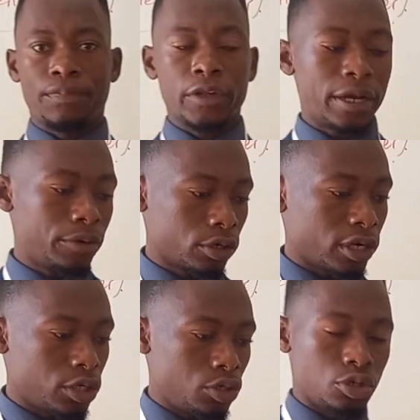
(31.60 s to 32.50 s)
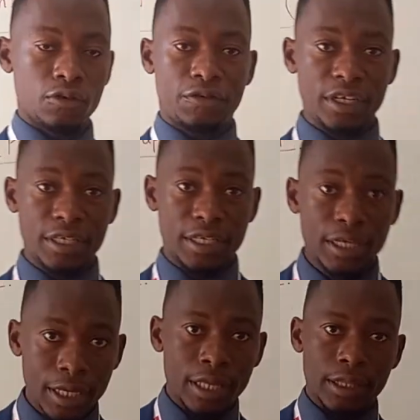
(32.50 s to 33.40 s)
I'm required to do
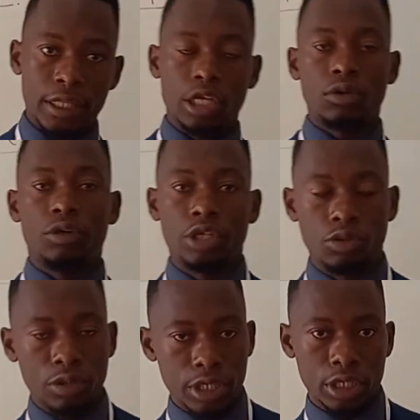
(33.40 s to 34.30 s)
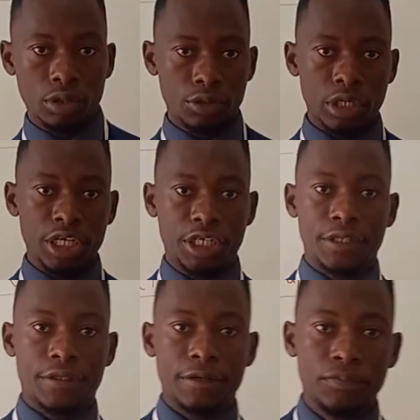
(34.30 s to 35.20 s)
first, then we do the
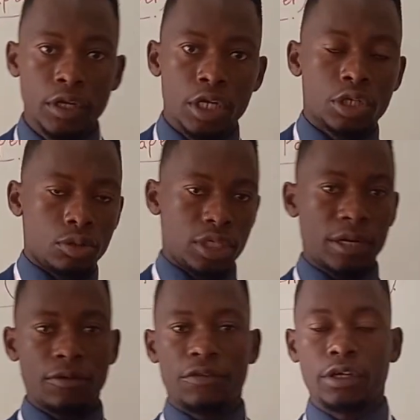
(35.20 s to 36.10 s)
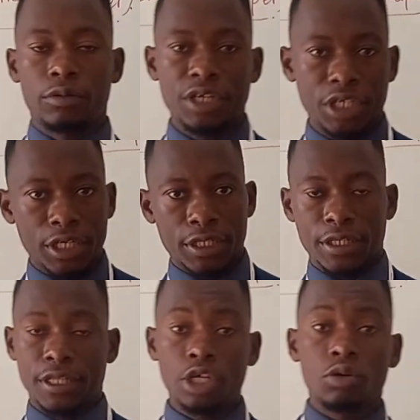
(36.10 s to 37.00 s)
calculations. So some of the questions
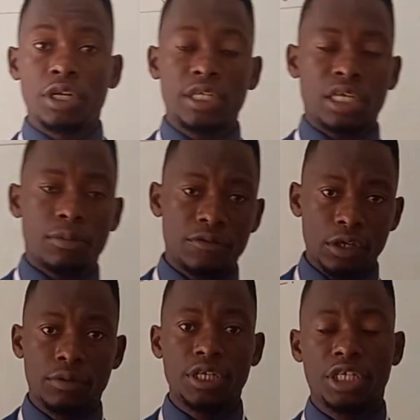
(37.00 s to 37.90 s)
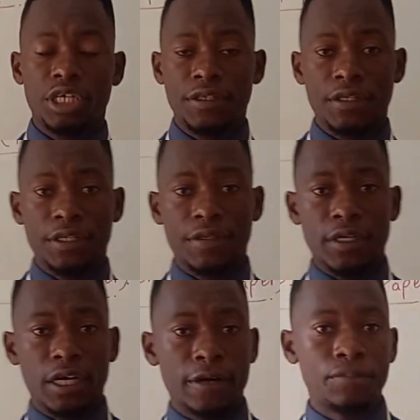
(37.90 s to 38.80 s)
is theory, some of the questions is
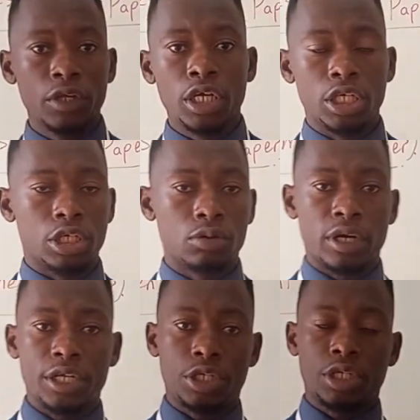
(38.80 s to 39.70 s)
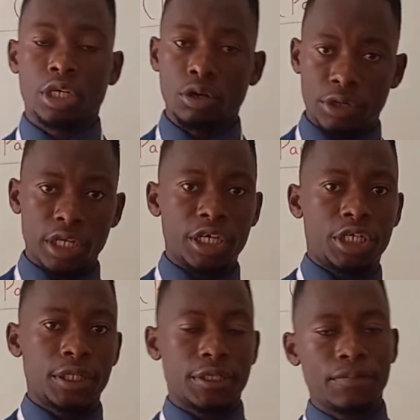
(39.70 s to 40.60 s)
it requires
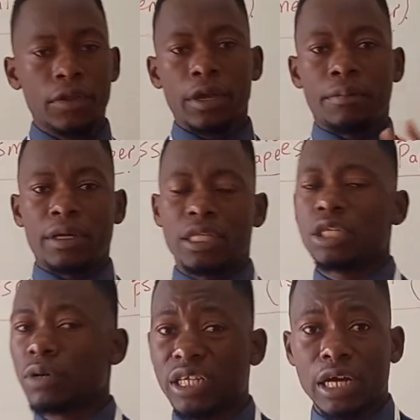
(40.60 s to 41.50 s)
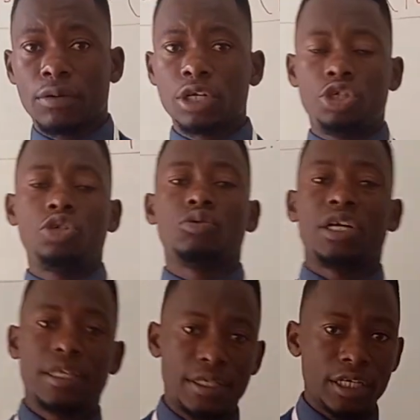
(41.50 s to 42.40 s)
calculations. But this is what I want you to
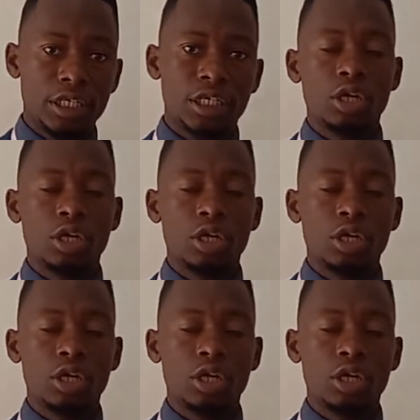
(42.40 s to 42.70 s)
understand